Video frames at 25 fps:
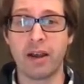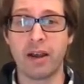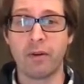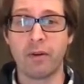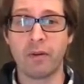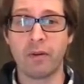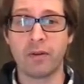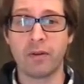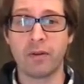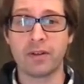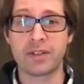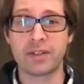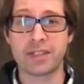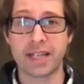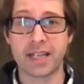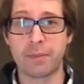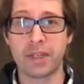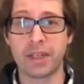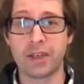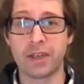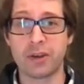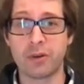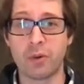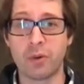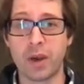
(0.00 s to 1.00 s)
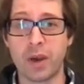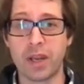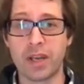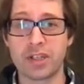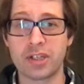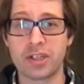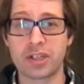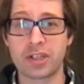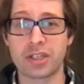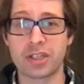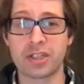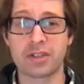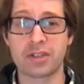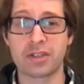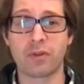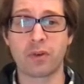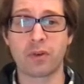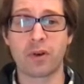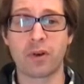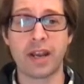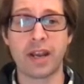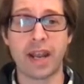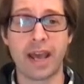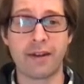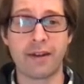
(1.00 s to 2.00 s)
set up the equations for
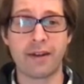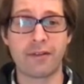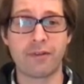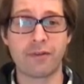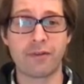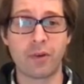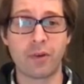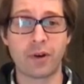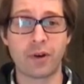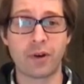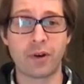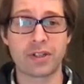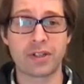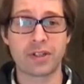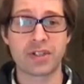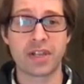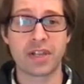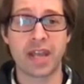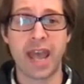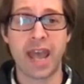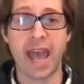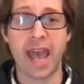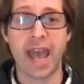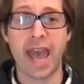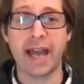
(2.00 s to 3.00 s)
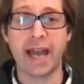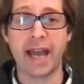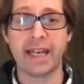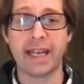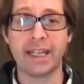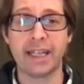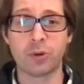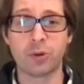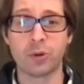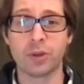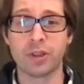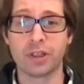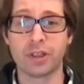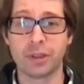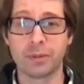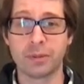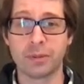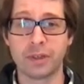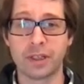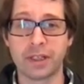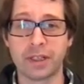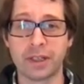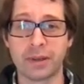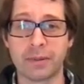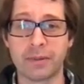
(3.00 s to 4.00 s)
net force at
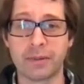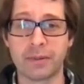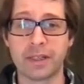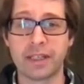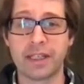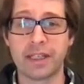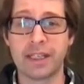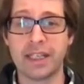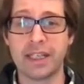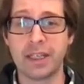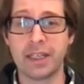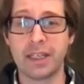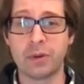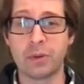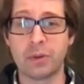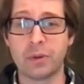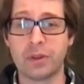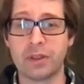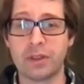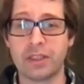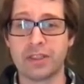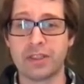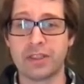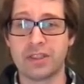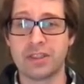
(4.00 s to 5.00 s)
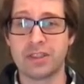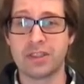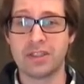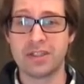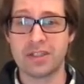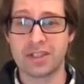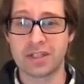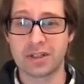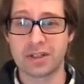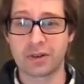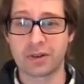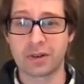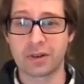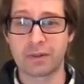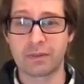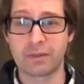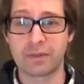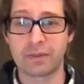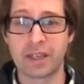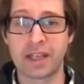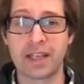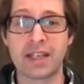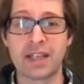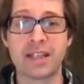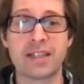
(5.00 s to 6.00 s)
equilibrium equaling 0.
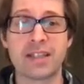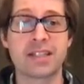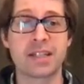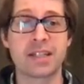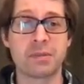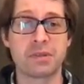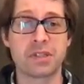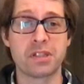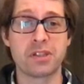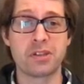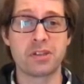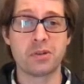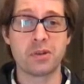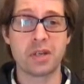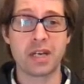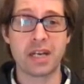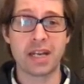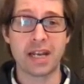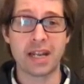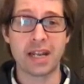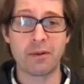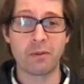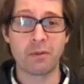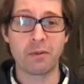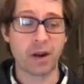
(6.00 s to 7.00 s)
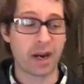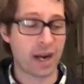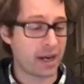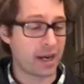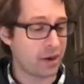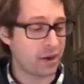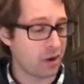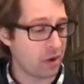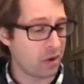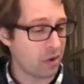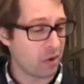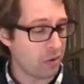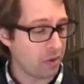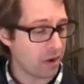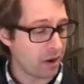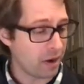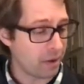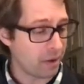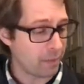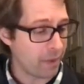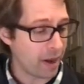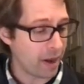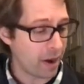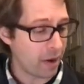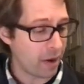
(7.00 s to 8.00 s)
Substituting in what I know
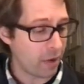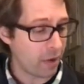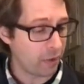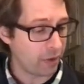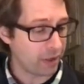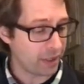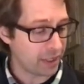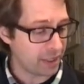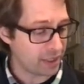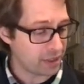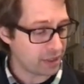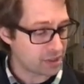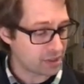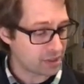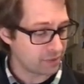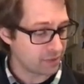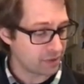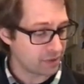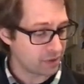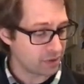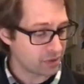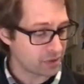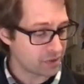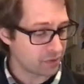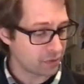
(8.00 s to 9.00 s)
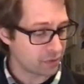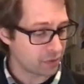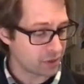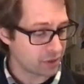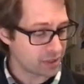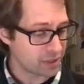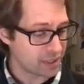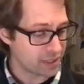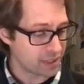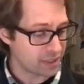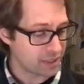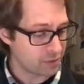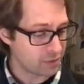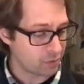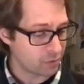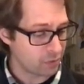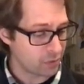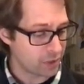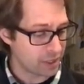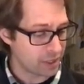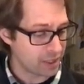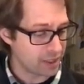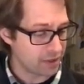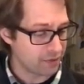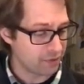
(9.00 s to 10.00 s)
about each of those forces,
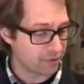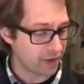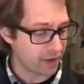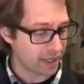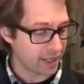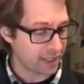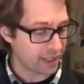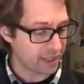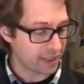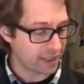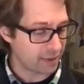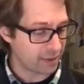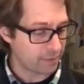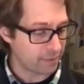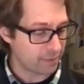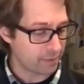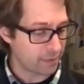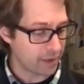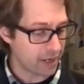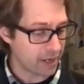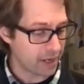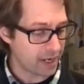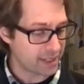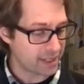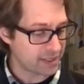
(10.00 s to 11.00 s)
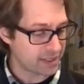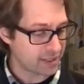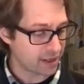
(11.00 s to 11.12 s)
redefining them based